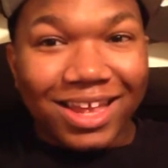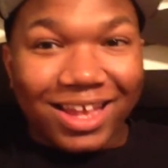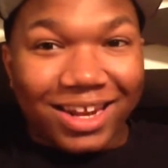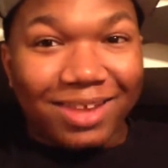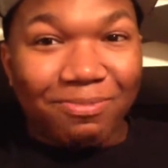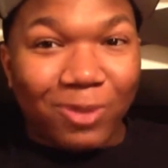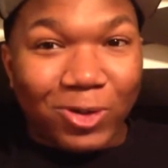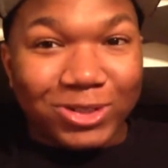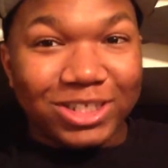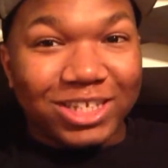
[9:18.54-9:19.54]
and it
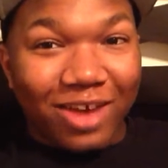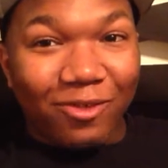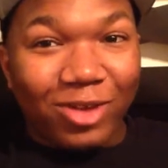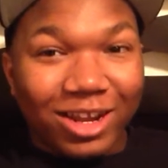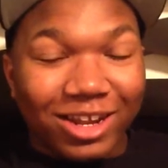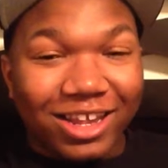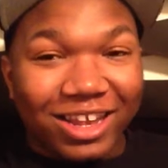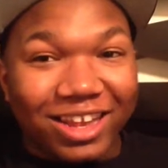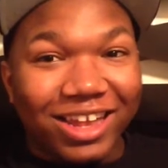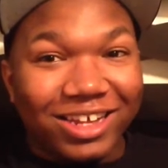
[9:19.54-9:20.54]
most
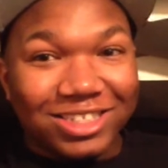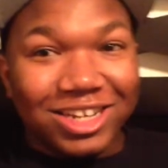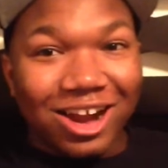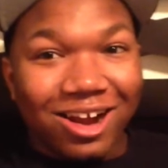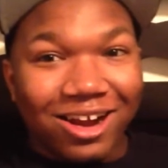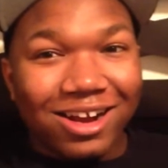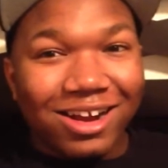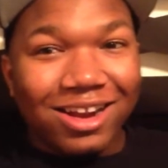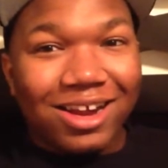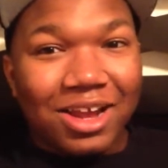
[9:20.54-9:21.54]
definitely is her.
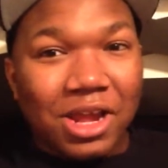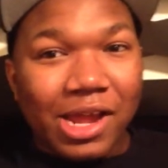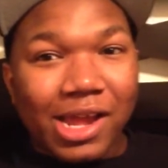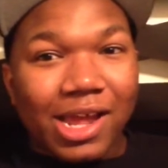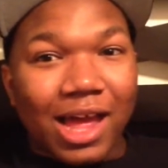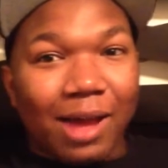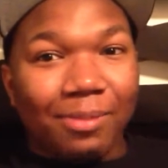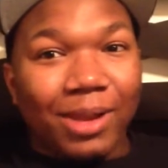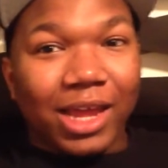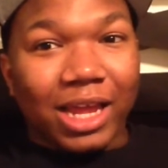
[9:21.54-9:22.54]
And
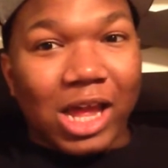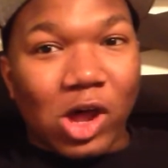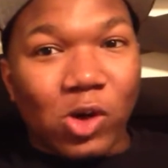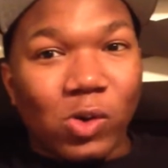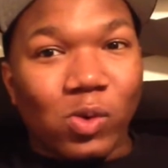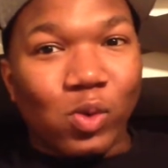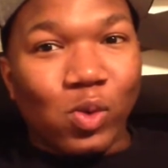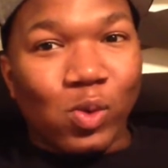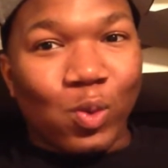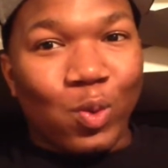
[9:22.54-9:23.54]
I'm like, oh
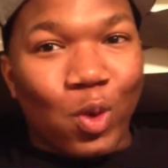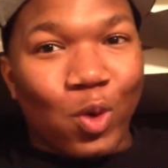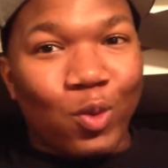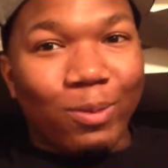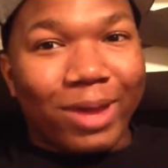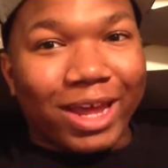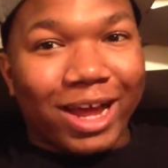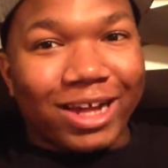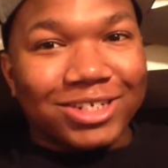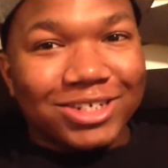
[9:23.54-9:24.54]
my
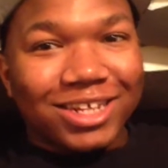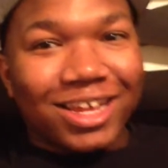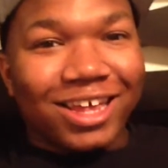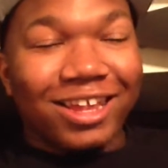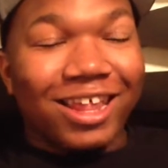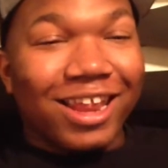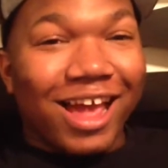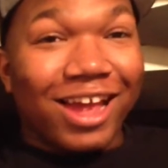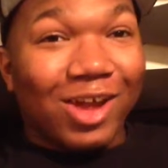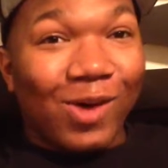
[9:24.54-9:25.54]
gosh. And then
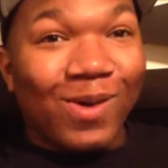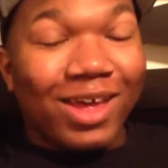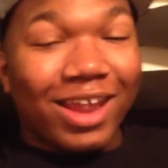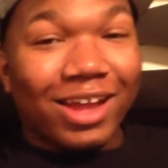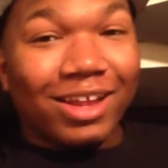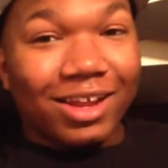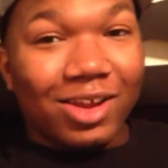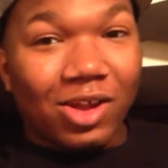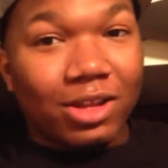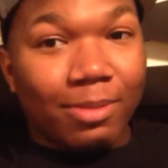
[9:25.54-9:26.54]
I go and I click
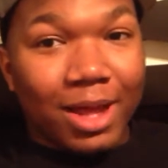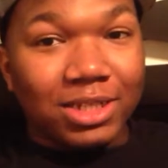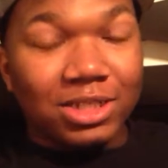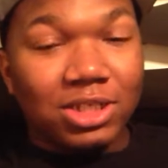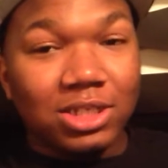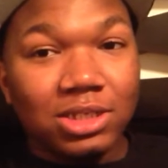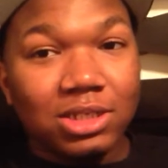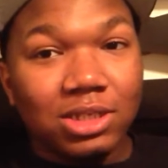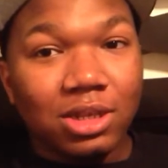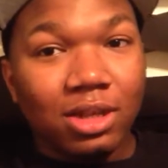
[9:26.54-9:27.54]
on the
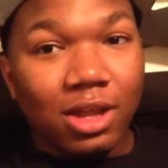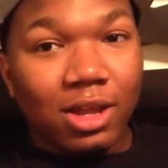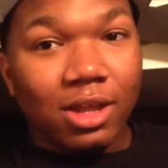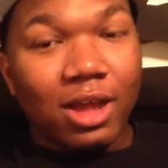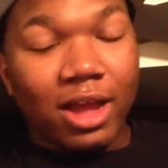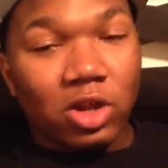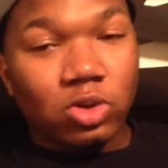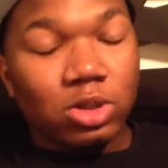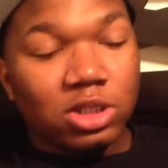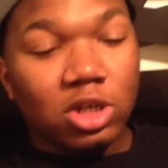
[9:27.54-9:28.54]
messages. I
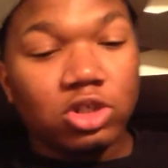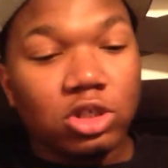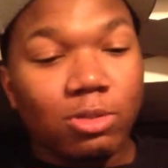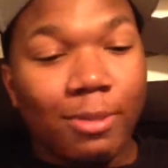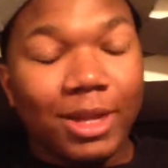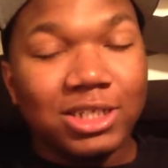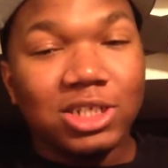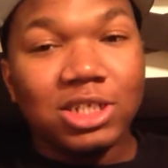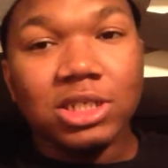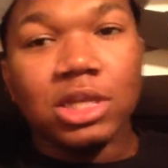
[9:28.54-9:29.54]
go search my
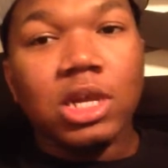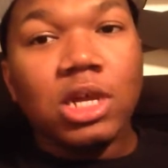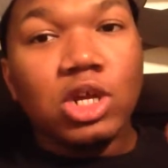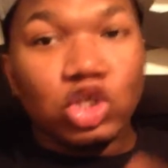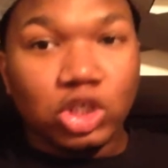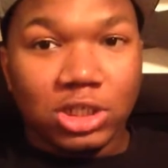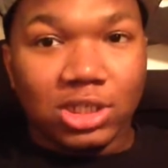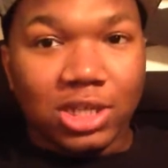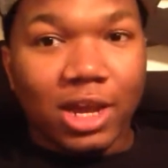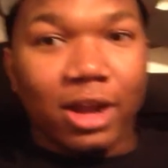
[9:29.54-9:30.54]
messages.
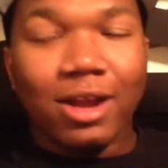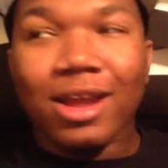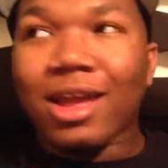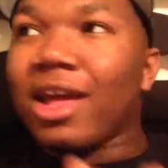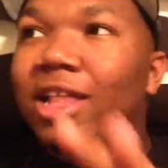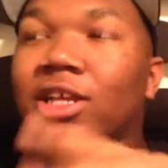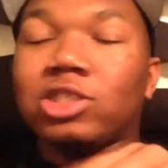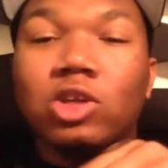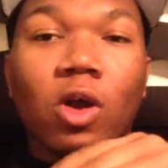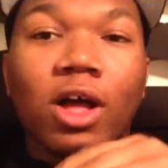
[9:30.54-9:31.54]
She's there. And
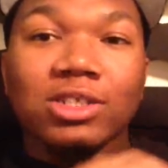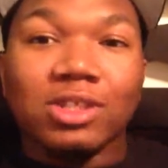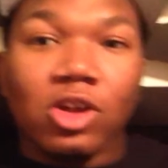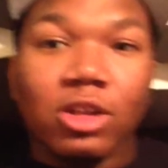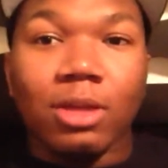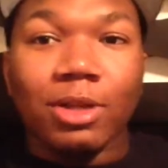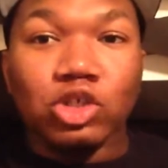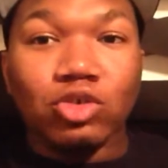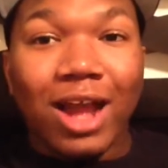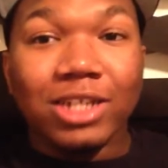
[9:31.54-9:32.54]
this girl has literally been
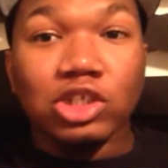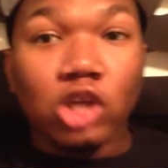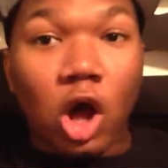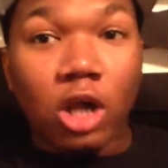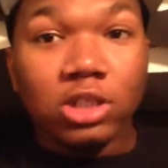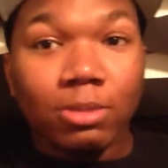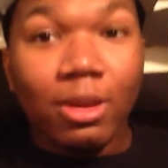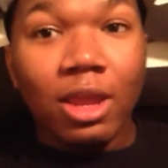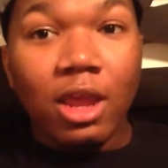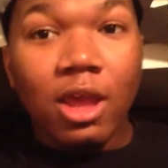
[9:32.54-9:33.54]
trying to talk to
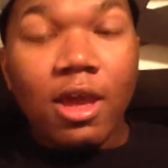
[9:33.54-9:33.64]
me